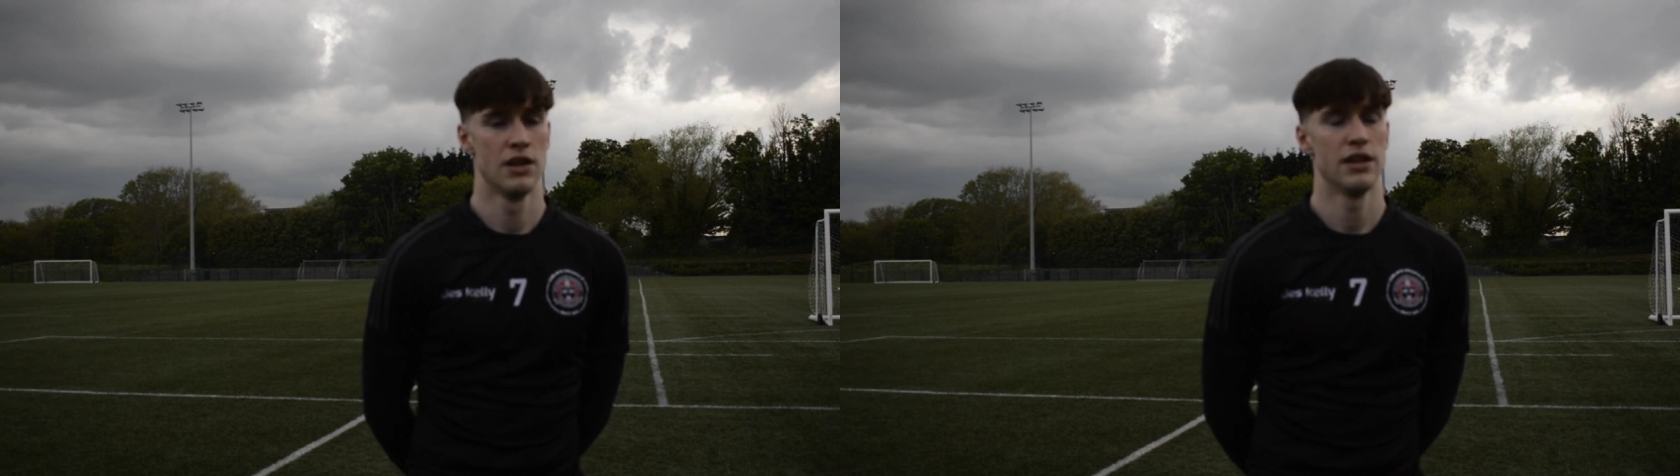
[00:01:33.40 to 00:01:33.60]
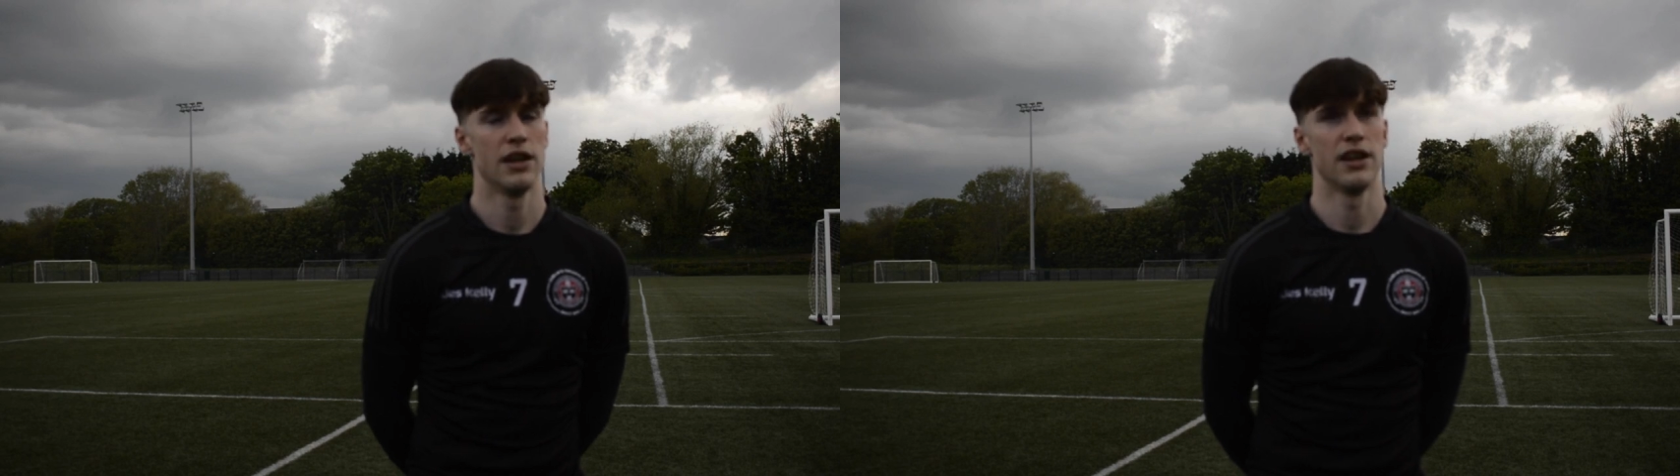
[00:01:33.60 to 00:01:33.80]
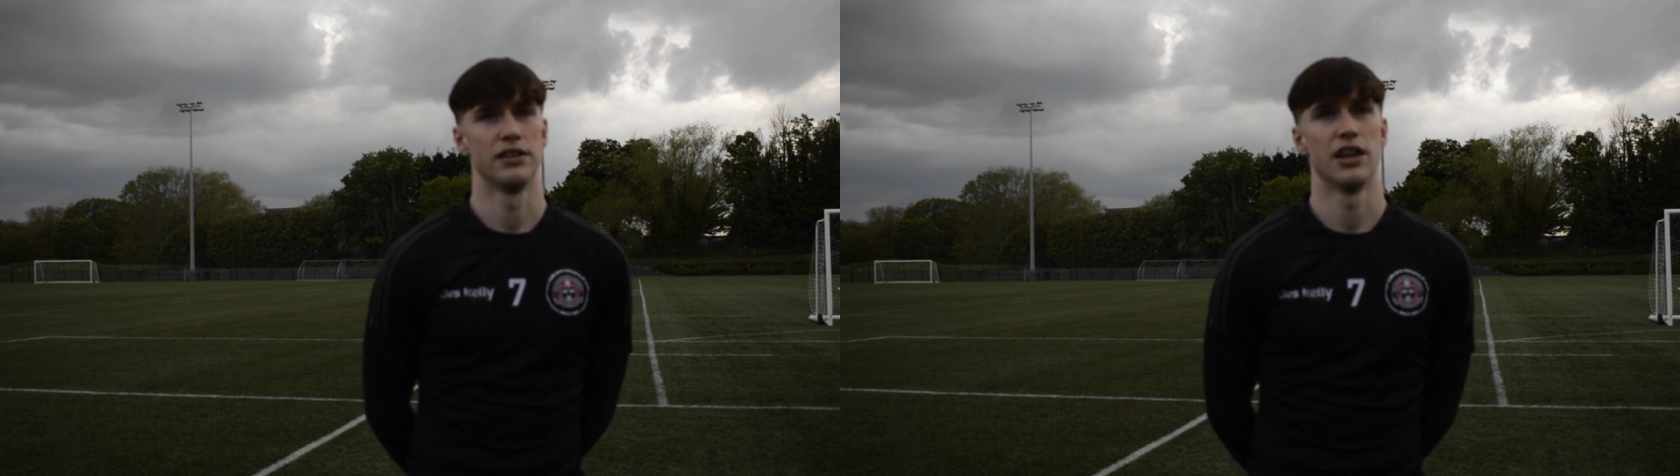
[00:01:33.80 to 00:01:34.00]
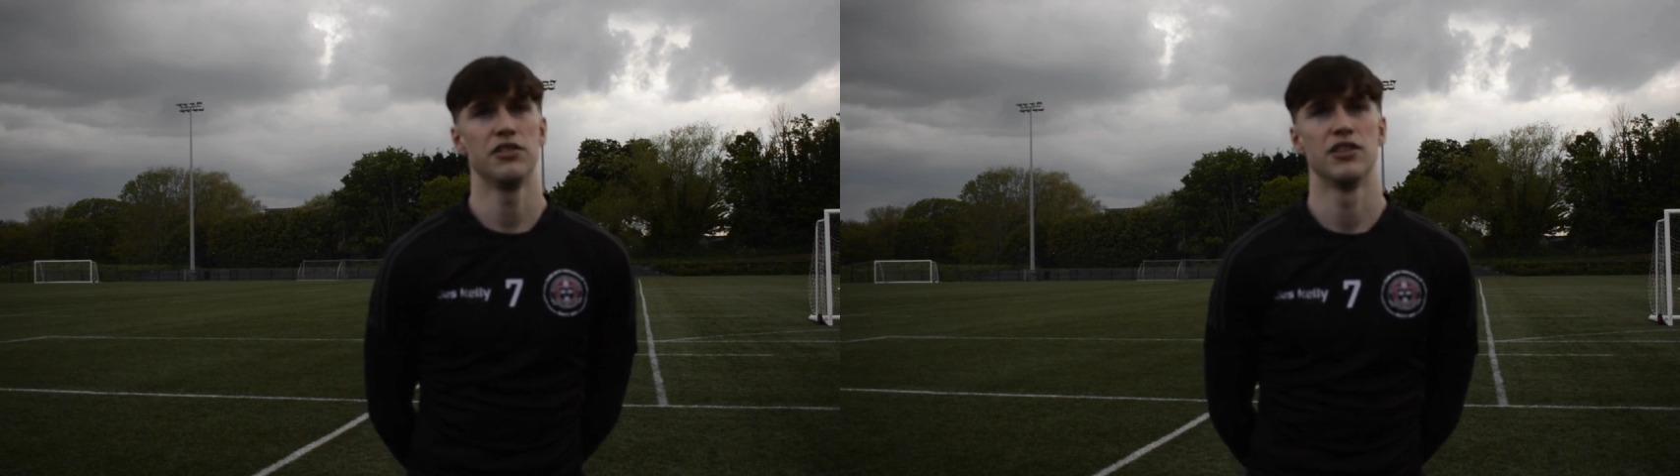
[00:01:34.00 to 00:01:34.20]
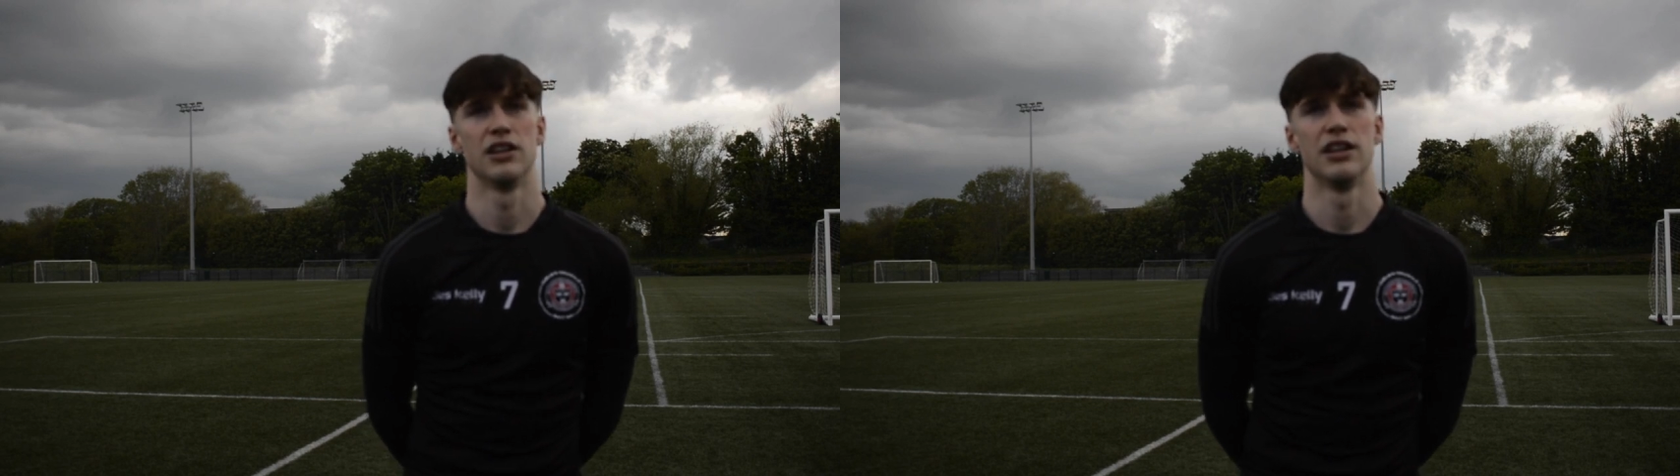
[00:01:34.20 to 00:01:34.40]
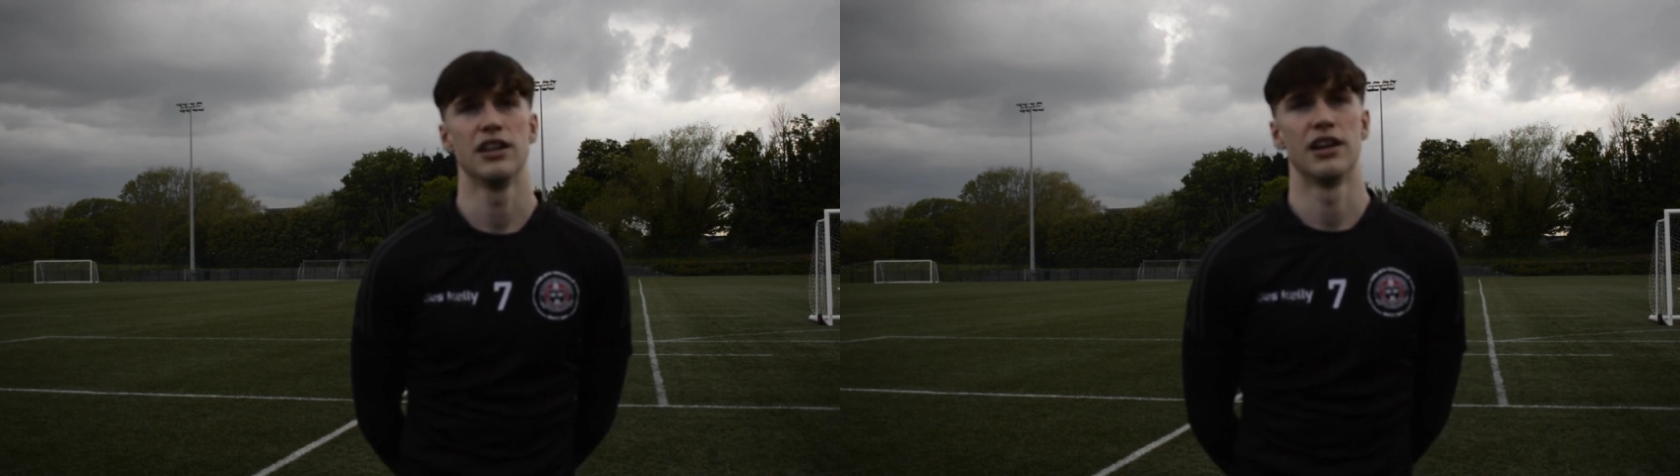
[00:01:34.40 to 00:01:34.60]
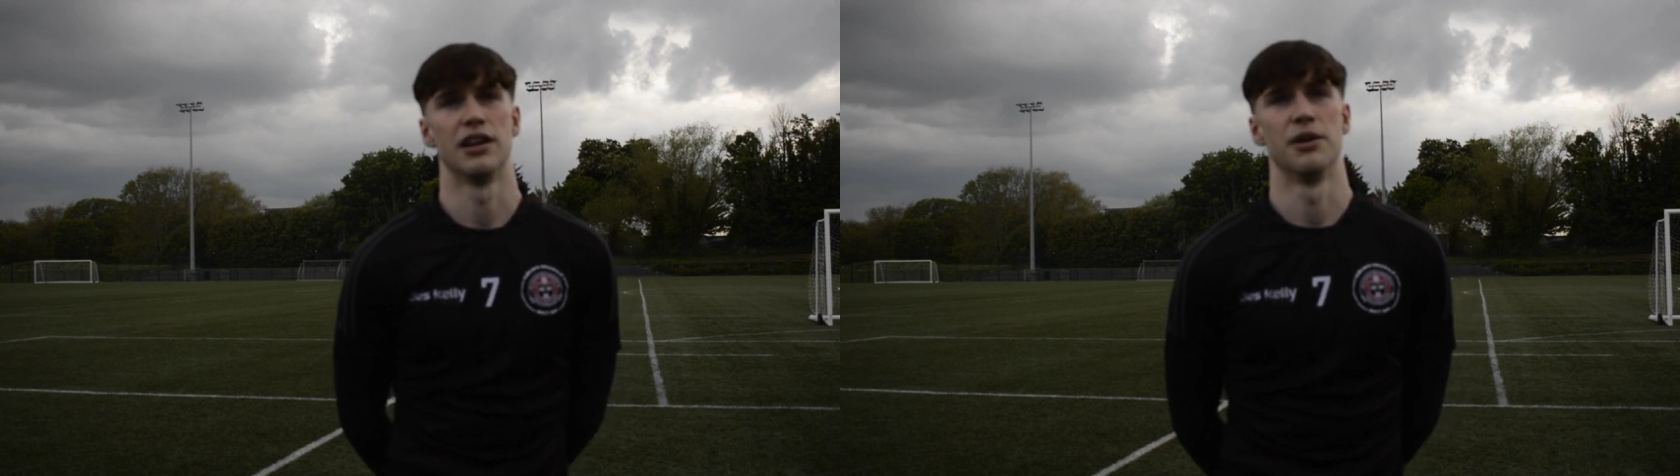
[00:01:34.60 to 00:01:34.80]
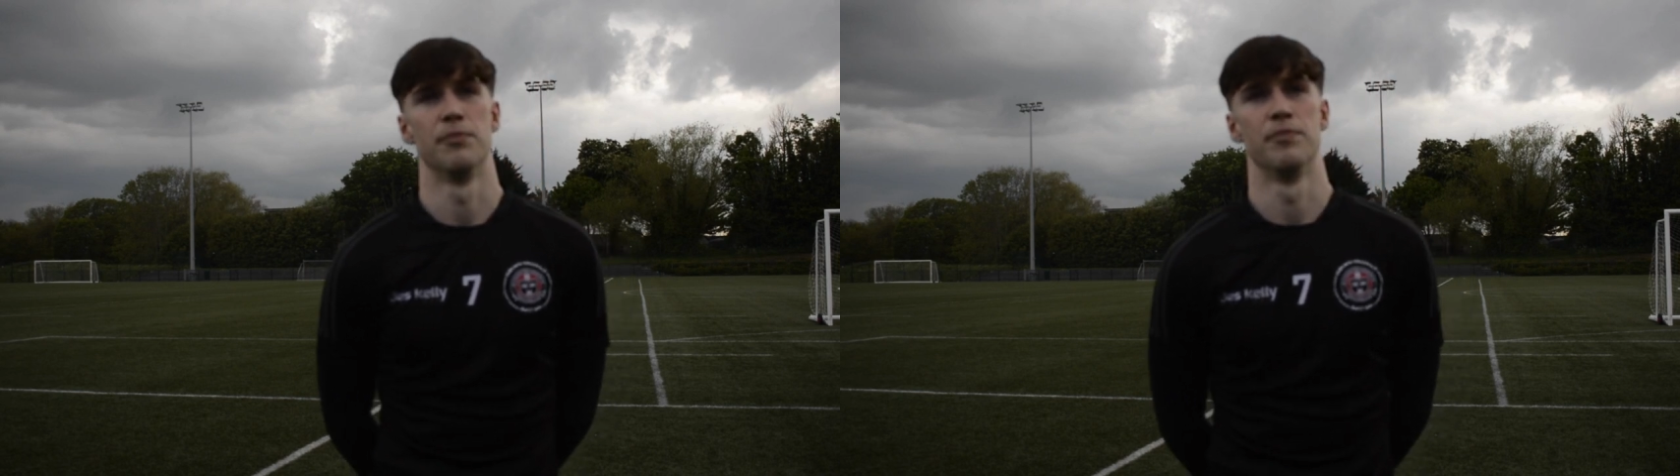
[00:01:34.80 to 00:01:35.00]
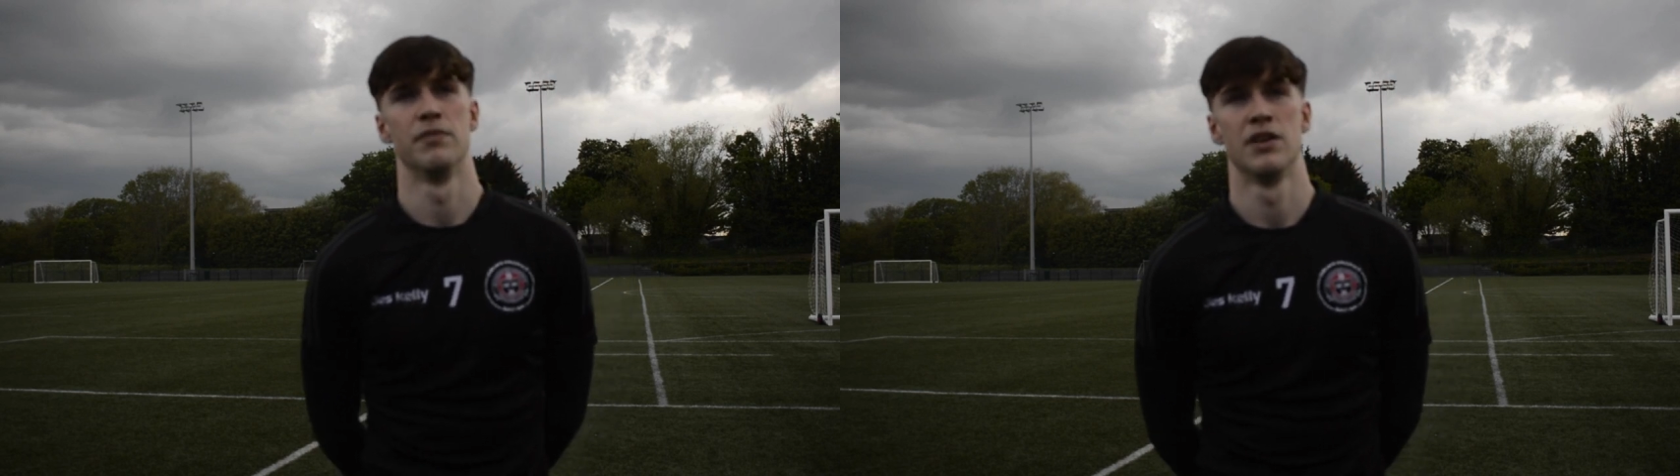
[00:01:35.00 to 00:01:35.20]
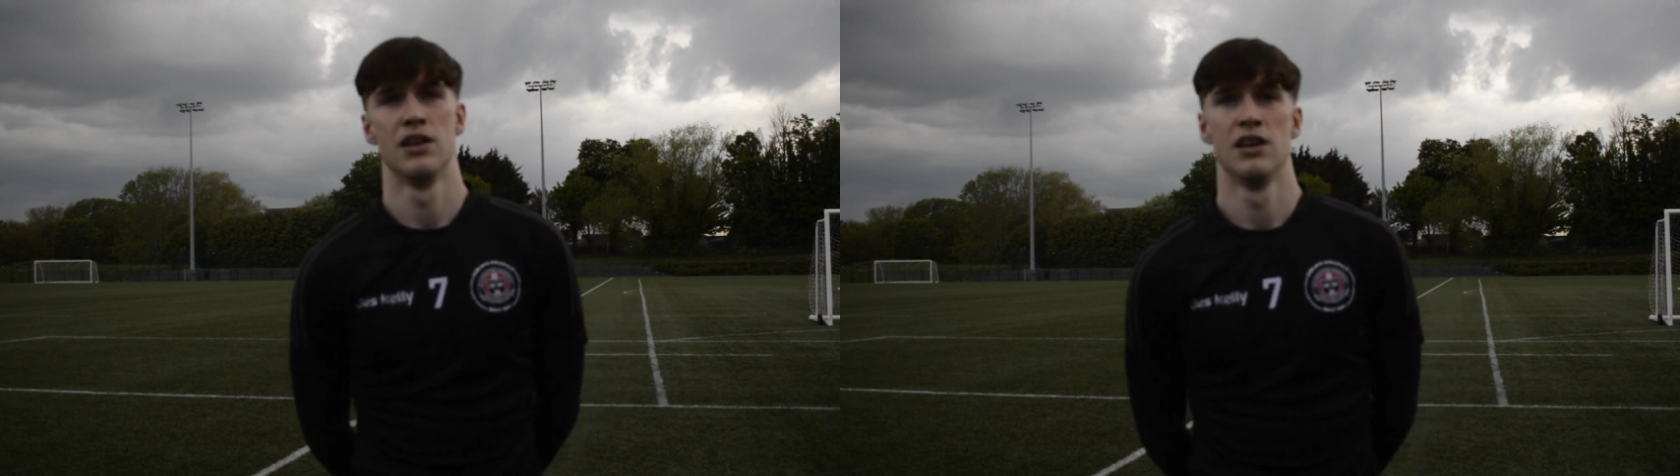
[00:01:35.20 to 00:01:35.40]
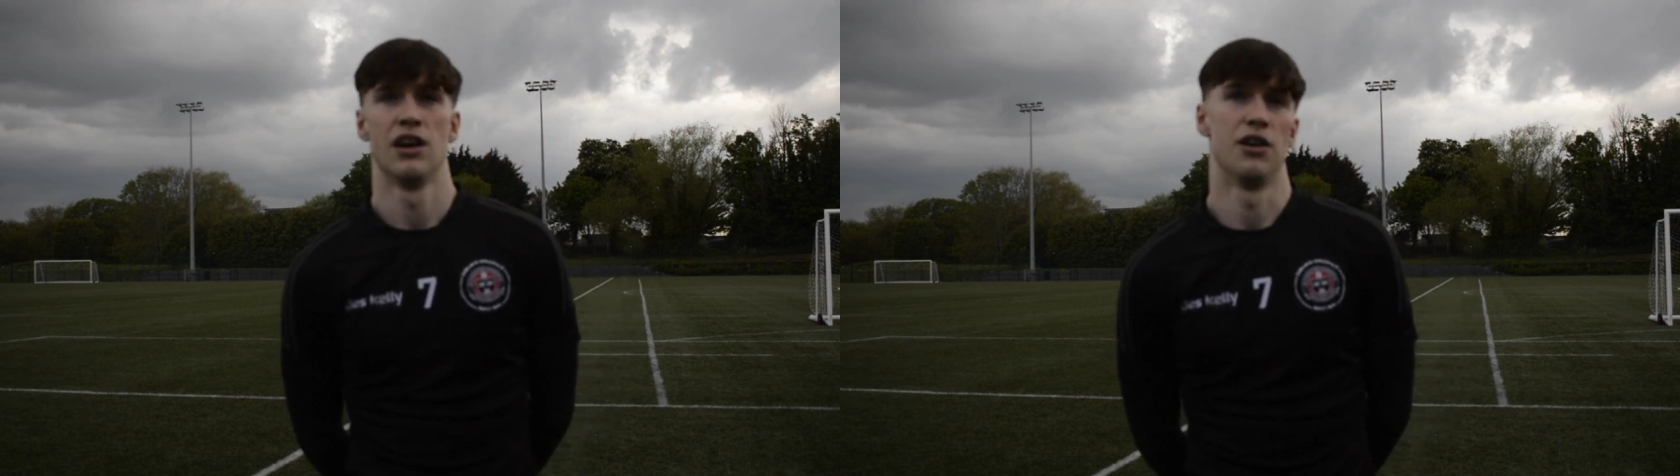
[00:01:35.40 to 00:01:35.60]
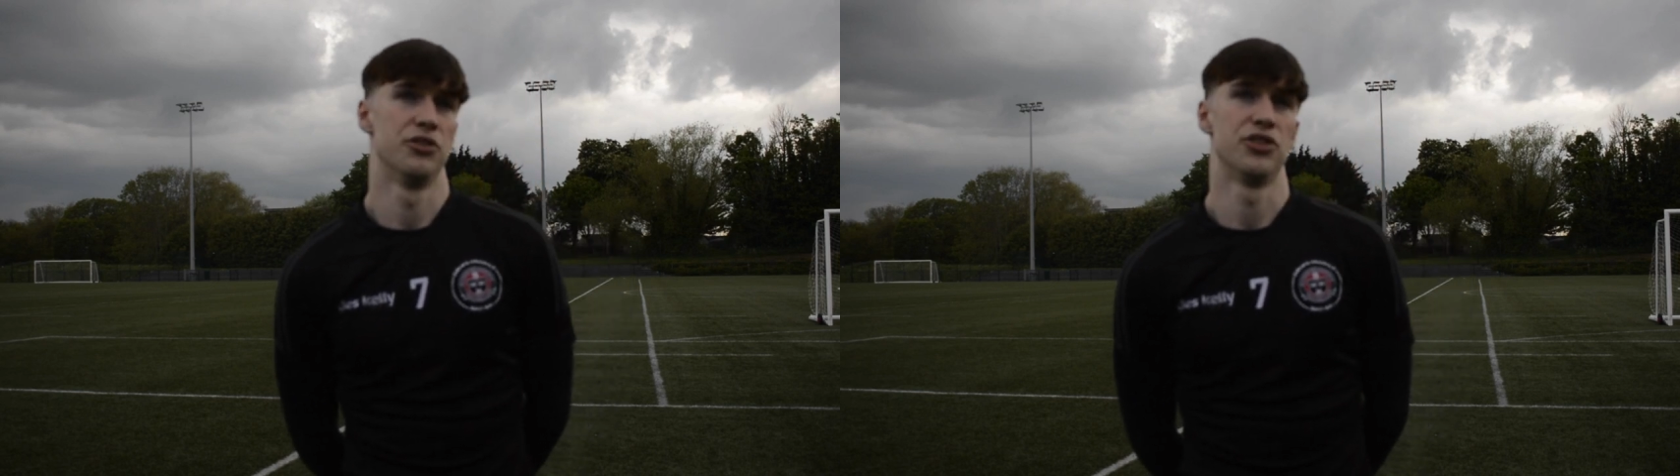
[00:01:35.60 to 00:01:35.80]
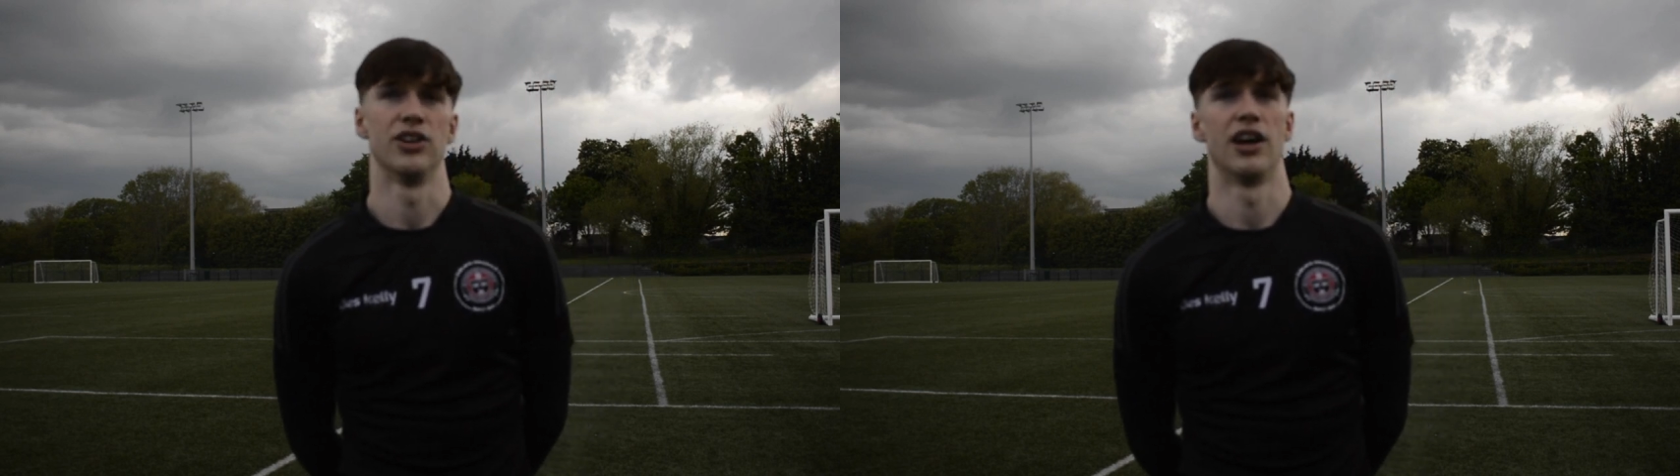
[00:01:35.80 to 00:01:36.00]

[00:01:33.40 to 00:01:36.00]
Yeah, definitely. Obviously,